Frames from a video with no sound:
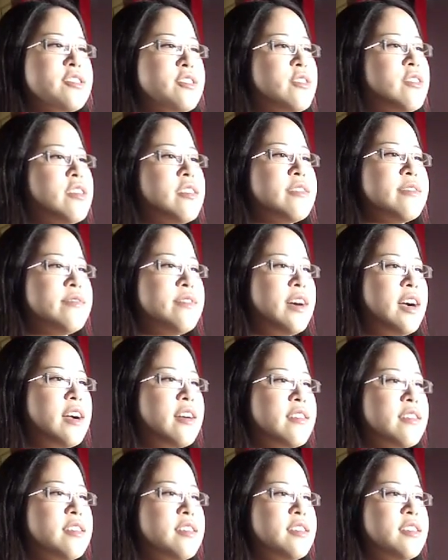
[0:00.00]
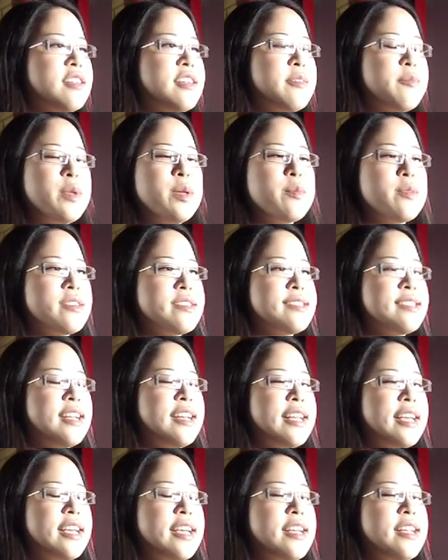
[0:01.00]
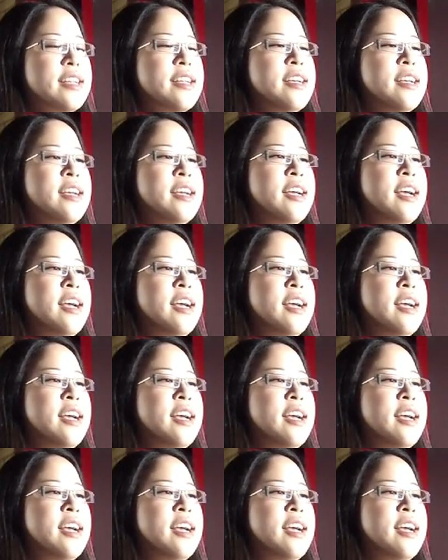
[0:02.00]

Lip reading: are going viral and people are sending it